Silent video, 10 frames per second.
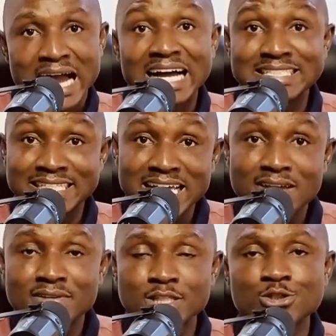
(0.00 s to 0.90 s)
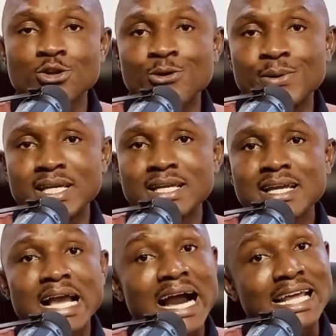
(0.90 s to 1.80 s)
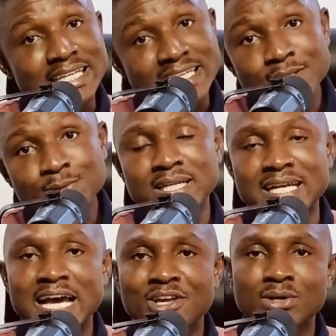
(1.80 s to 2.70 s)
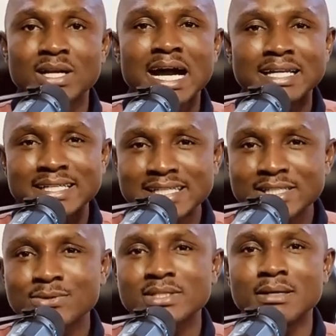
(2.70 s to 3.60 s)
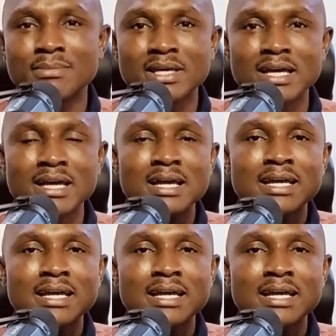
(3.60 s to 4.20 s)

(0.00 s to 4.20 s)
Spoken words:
as he gave in his story, and he killed the lion and he killed the bear.